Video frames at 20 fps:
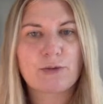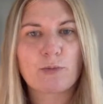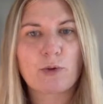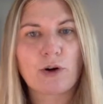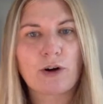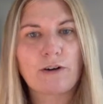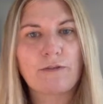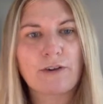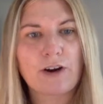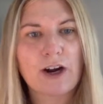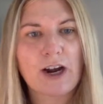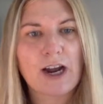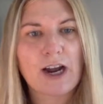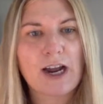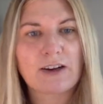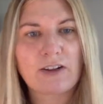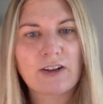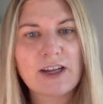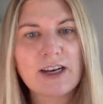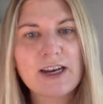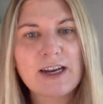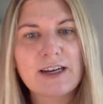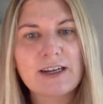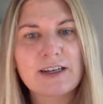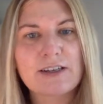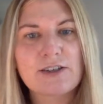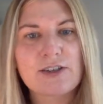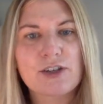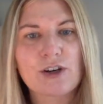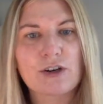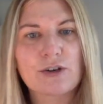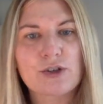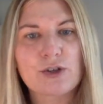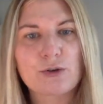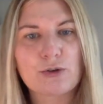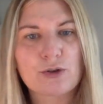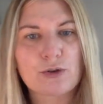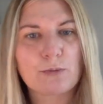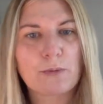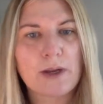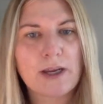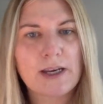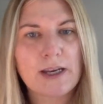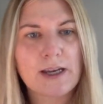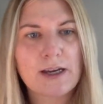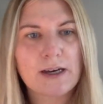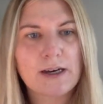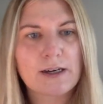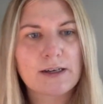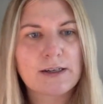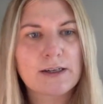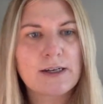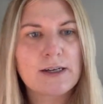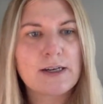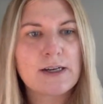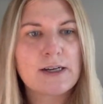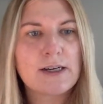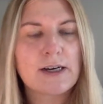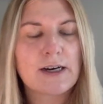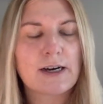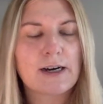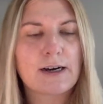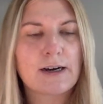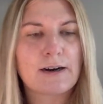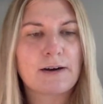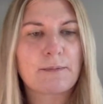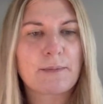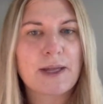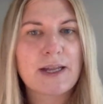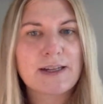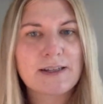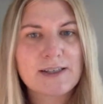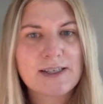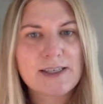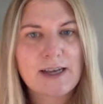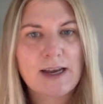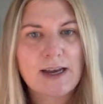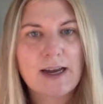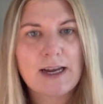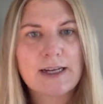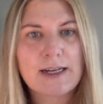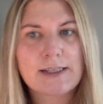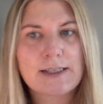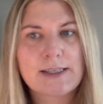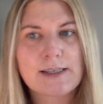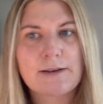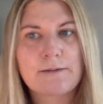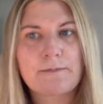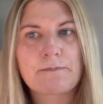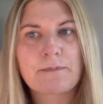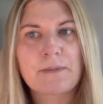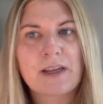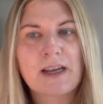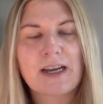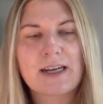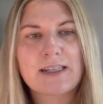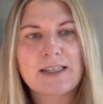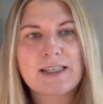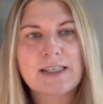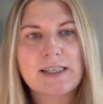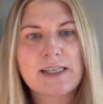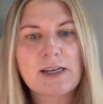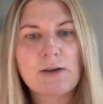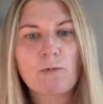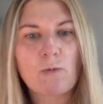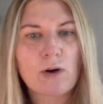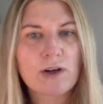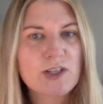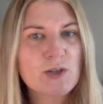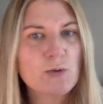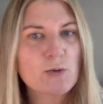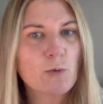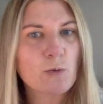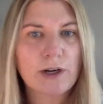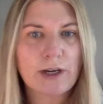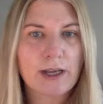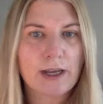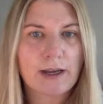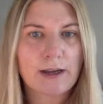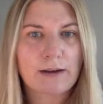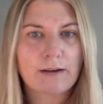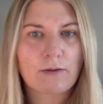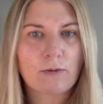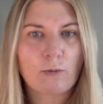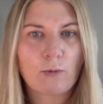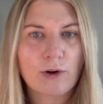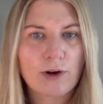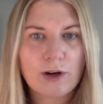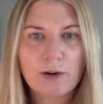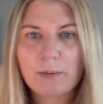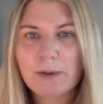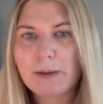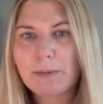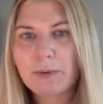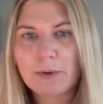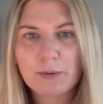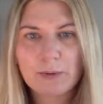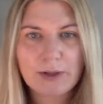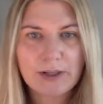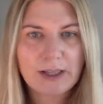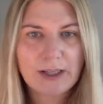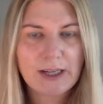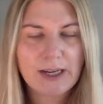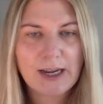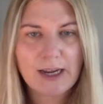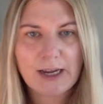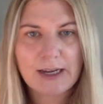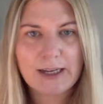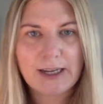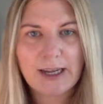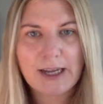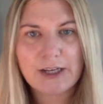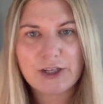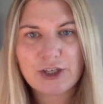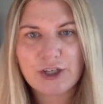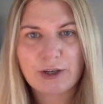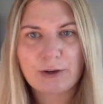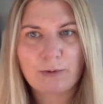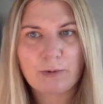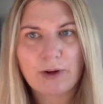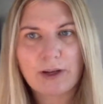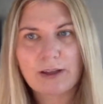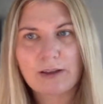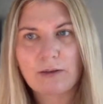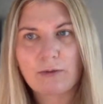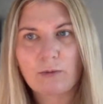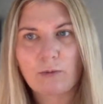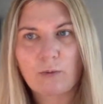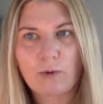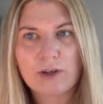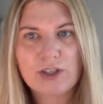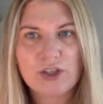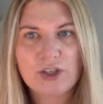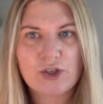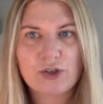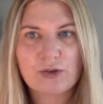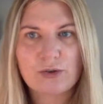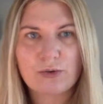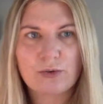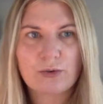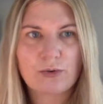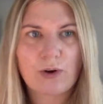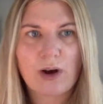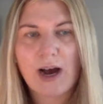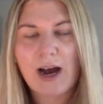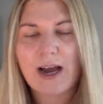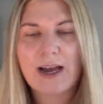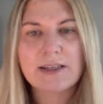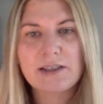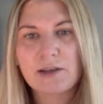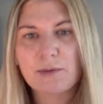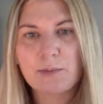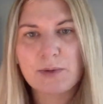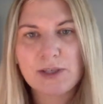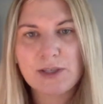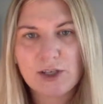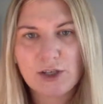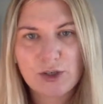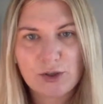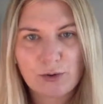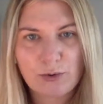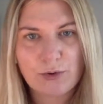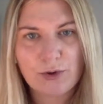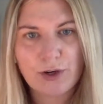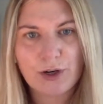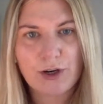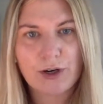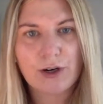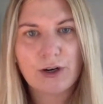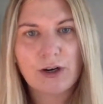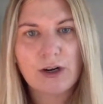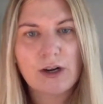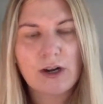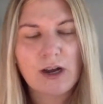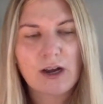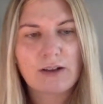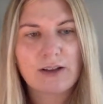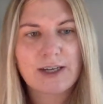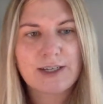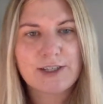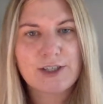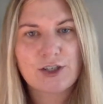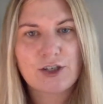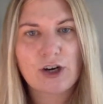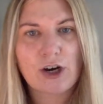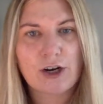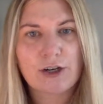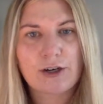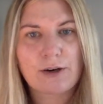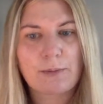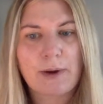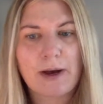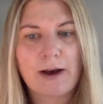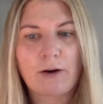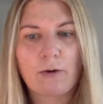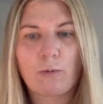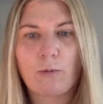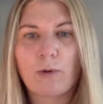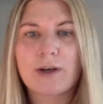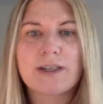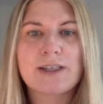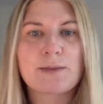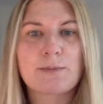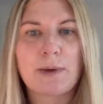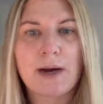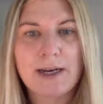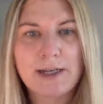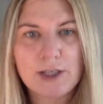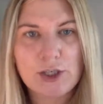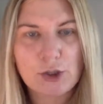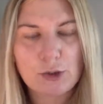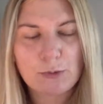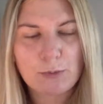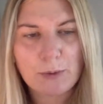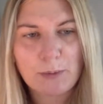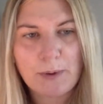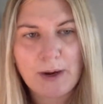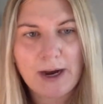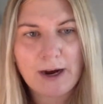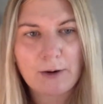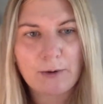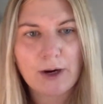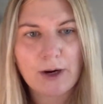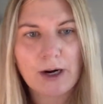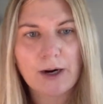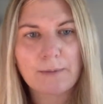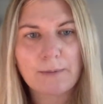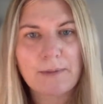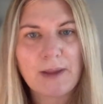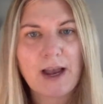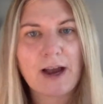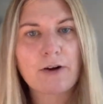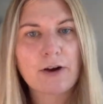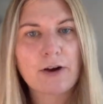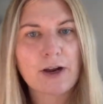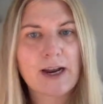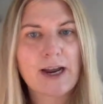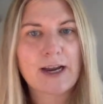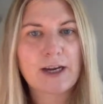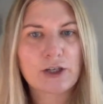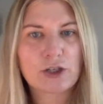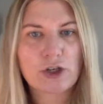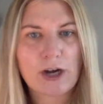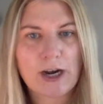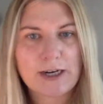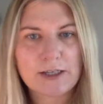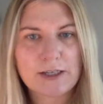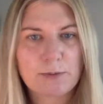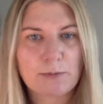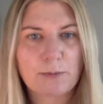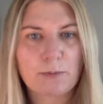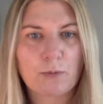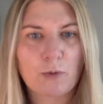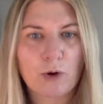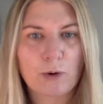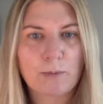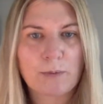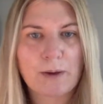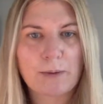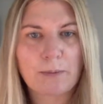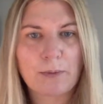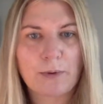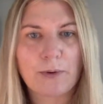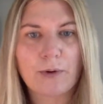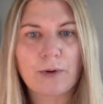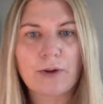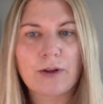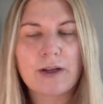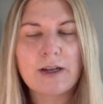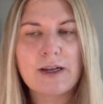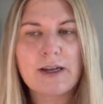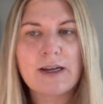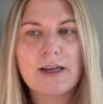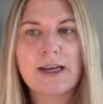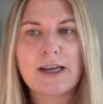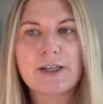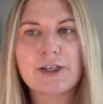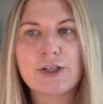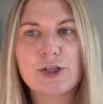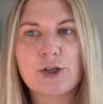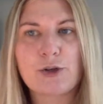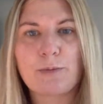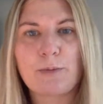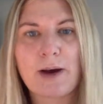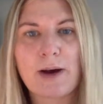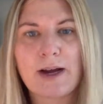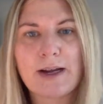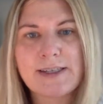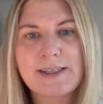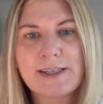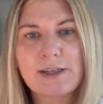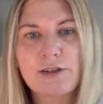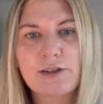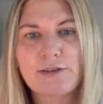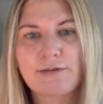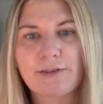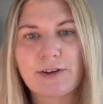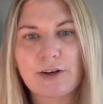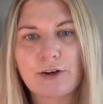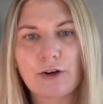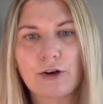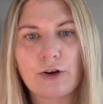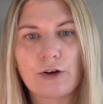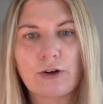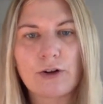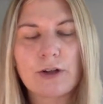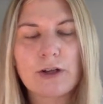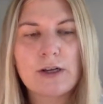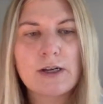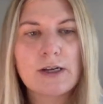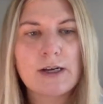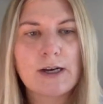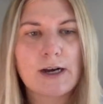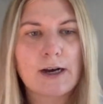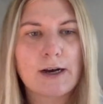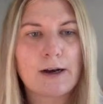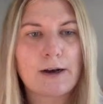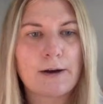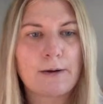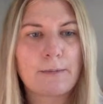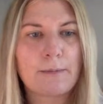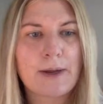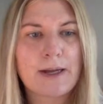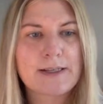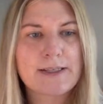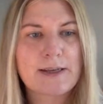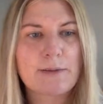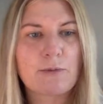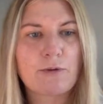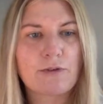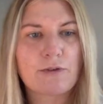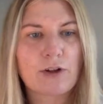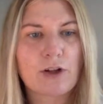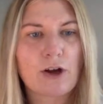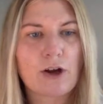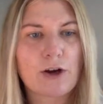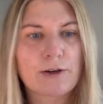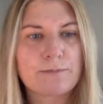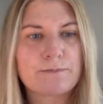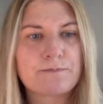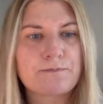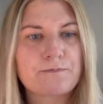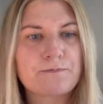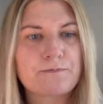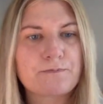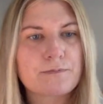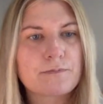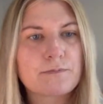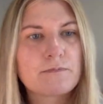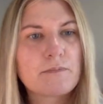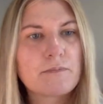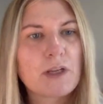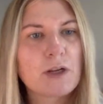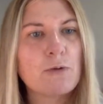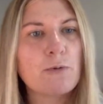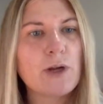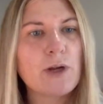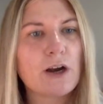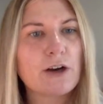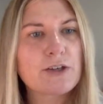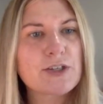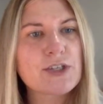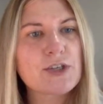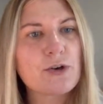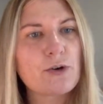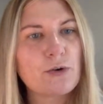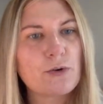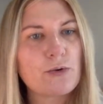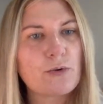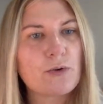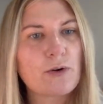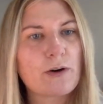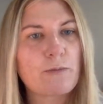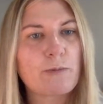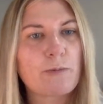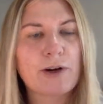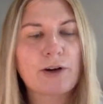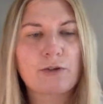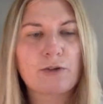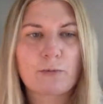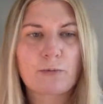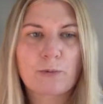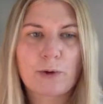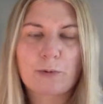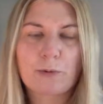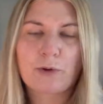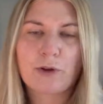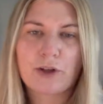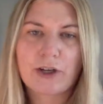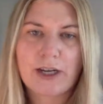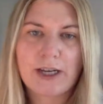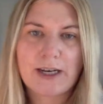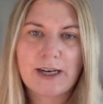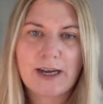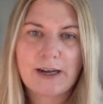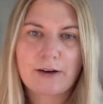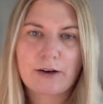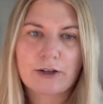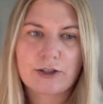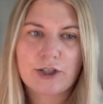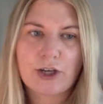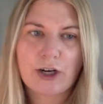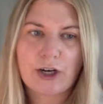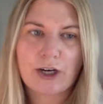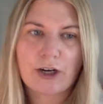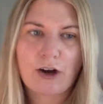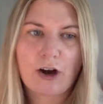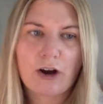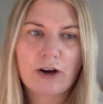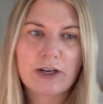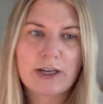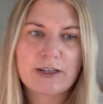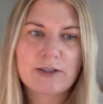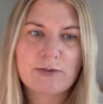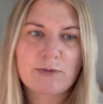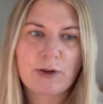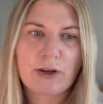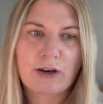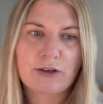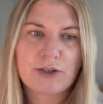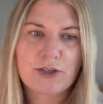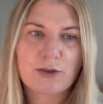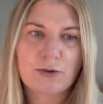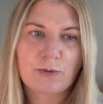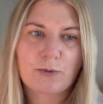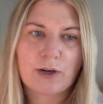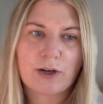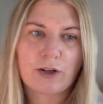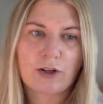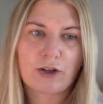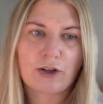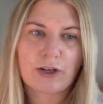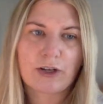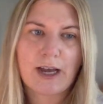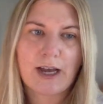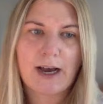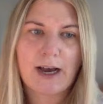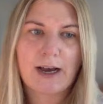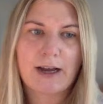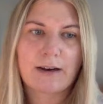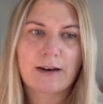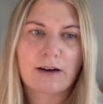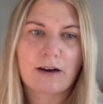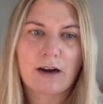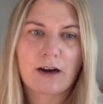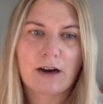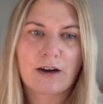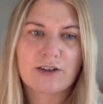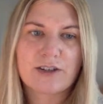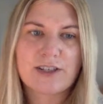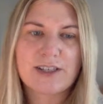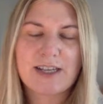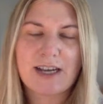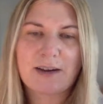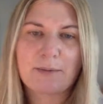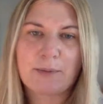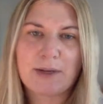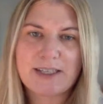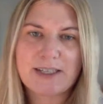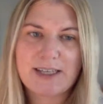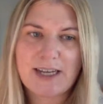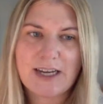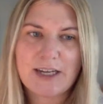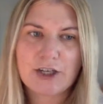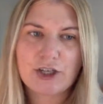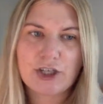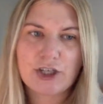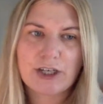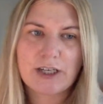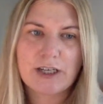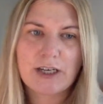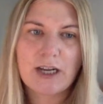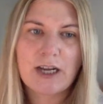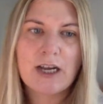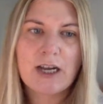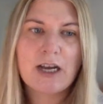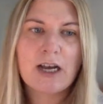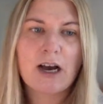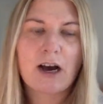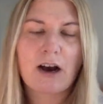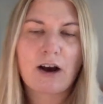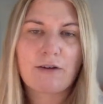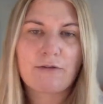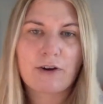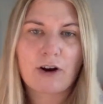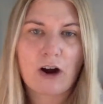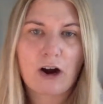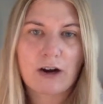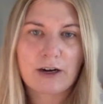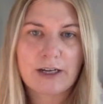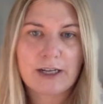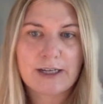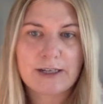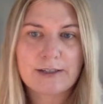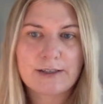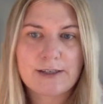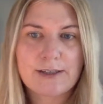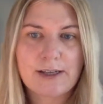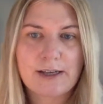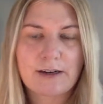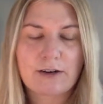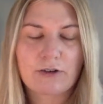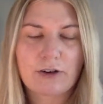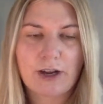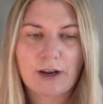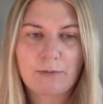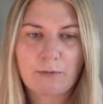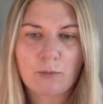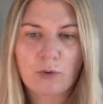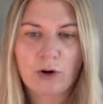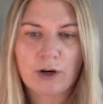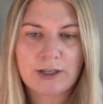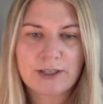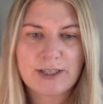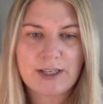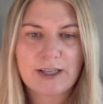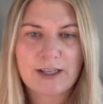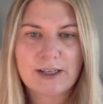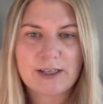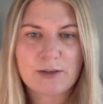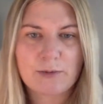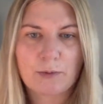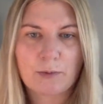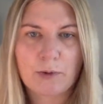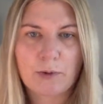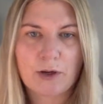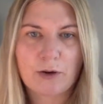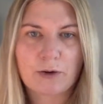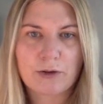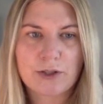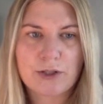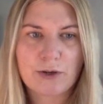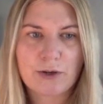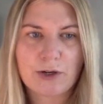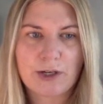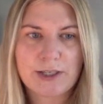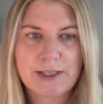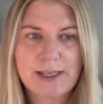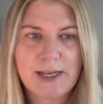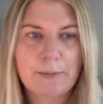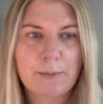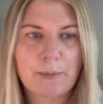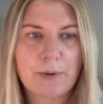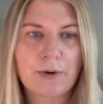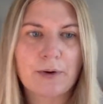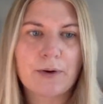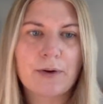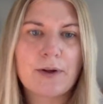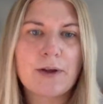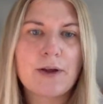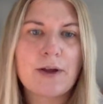more of our analytics, our social media insights, and see what's working. What are people really engaging with? What do I, as a business owner, like to talk about? What is my superpower? How can I attract more people into my sales funnel as I move along? We also, when we're looking at our target audience, we also want to look at our segmentation of our audience. And I'll get more into this when we go into our example.